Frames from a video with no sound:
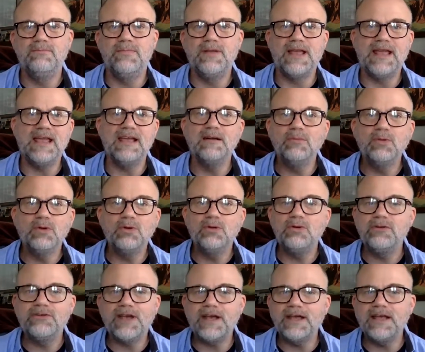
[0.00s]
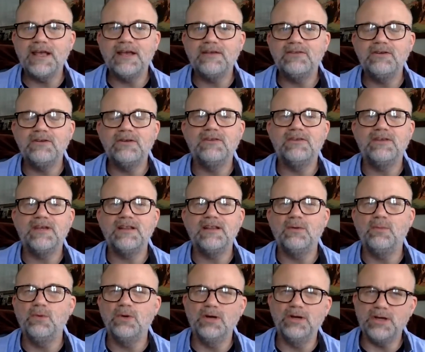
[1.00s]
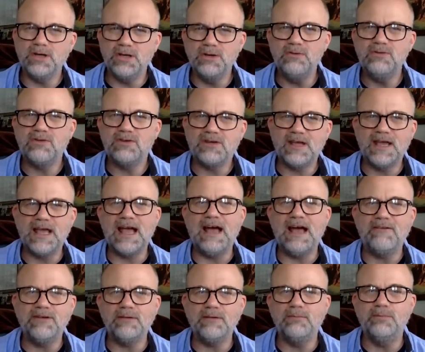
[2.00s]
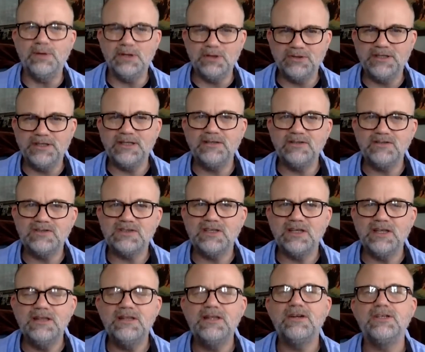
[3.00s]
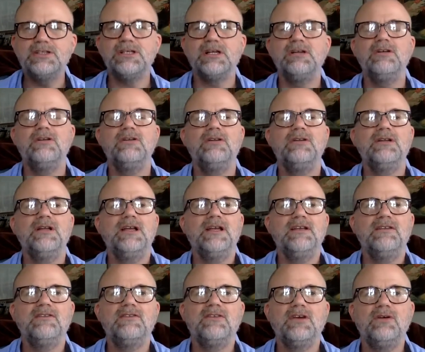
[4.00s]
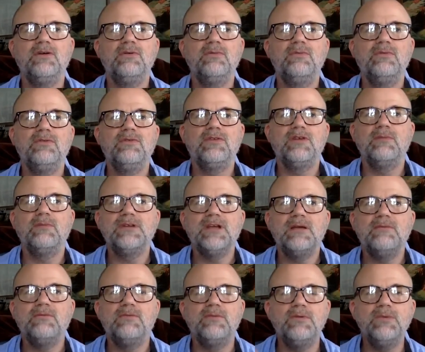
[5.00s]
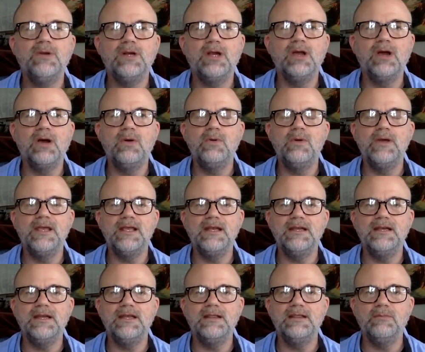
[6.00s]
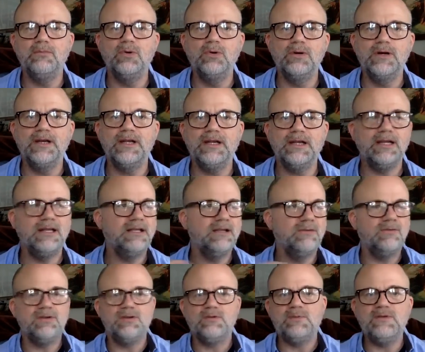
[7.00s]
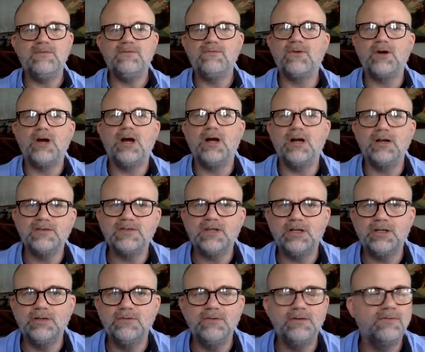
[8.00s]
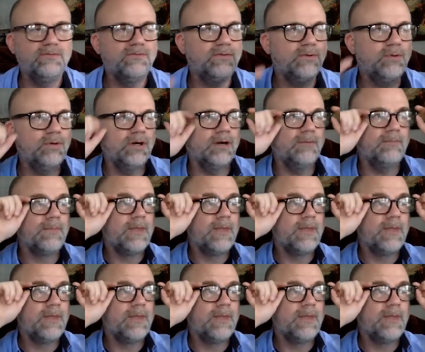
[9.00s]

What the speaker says: animals, I guess you could say, that weren't used to having buildings in their jungle. And so sometimes we would go in the morning and there would just be frogs all over the floor.